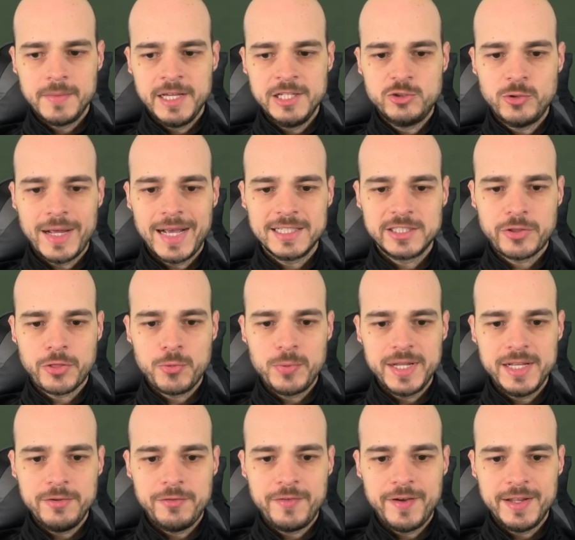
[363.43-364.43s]
He drags 3
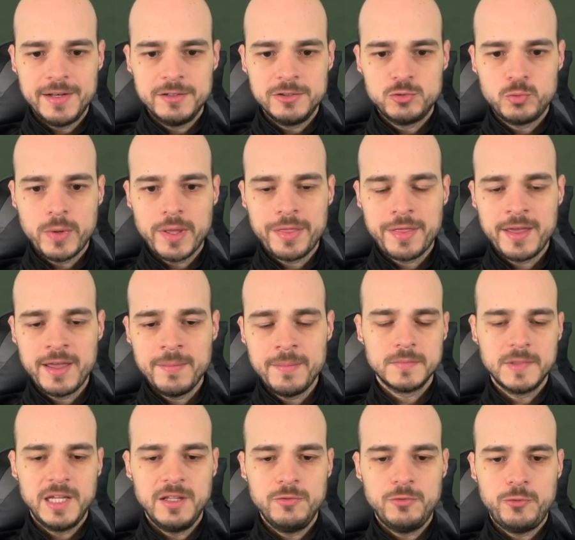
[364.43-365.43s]
defenders with him
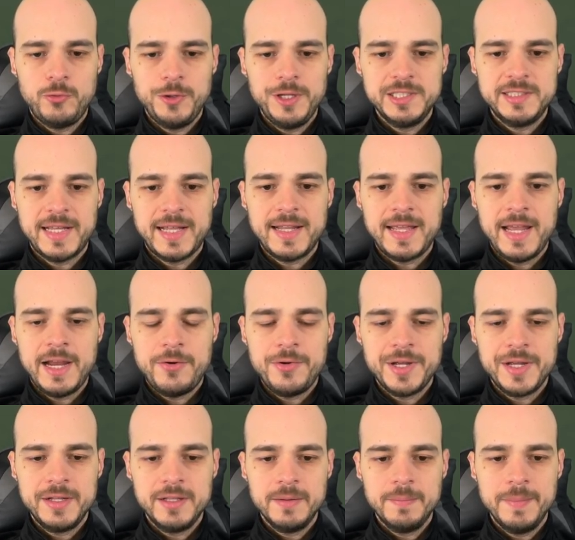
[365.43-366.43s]
and frees that
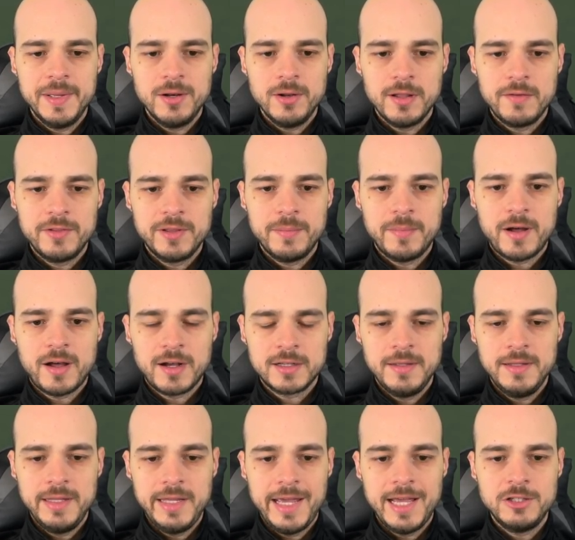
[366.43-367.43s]
area in the middle of the box,
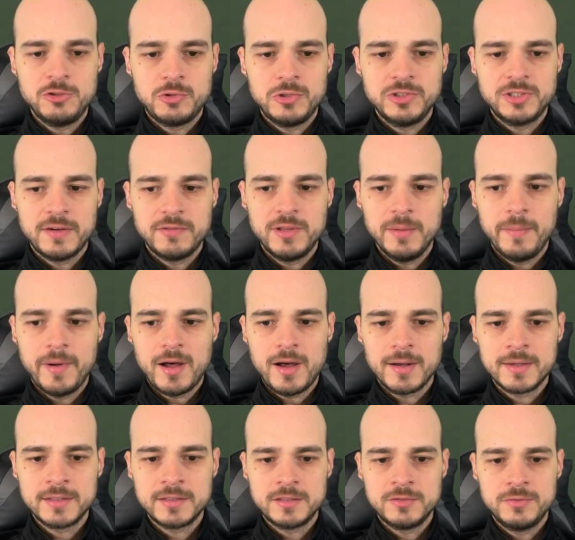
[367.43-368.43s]
in the entrance of the
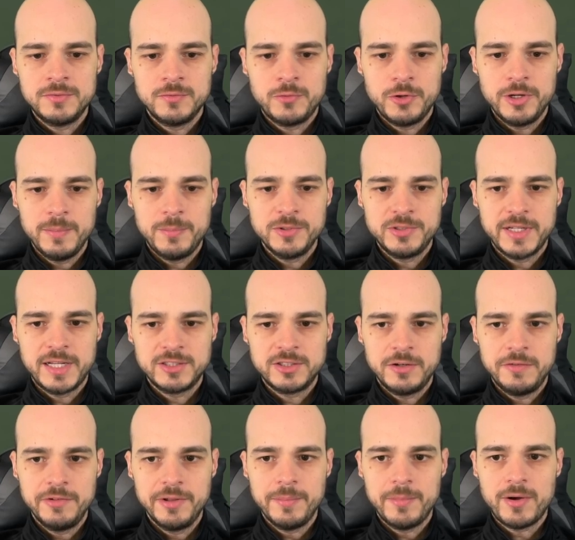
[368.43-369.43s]
box for the possessor
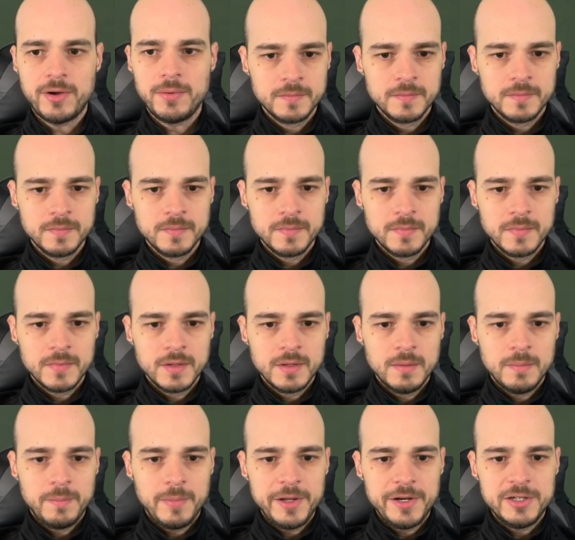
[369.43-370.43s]
of the ball.
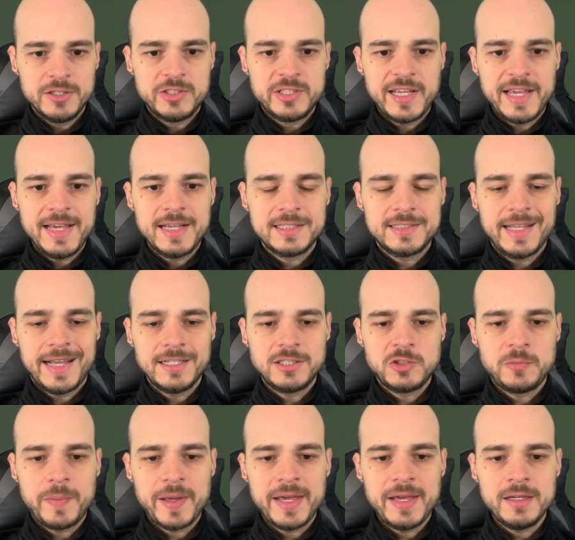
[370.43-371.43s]
Player takes that
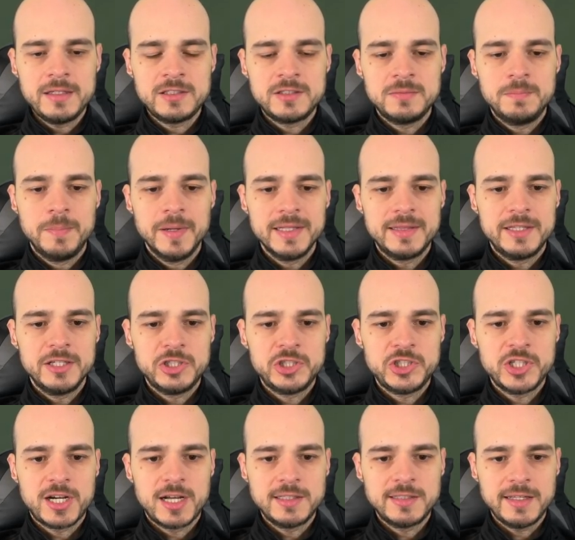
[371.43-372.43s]
space, but the
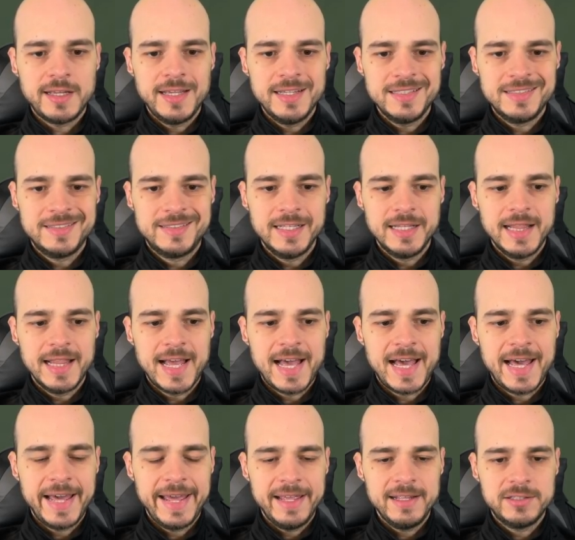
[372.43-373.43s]
shot is
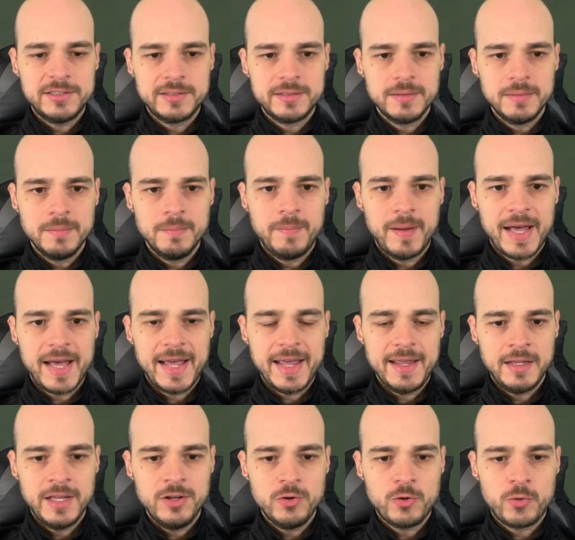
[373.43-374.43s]
denied by
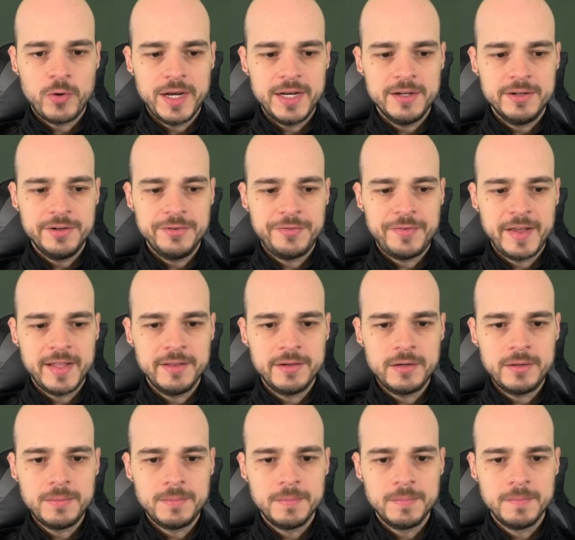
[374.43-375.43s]
an Ukrainian defender.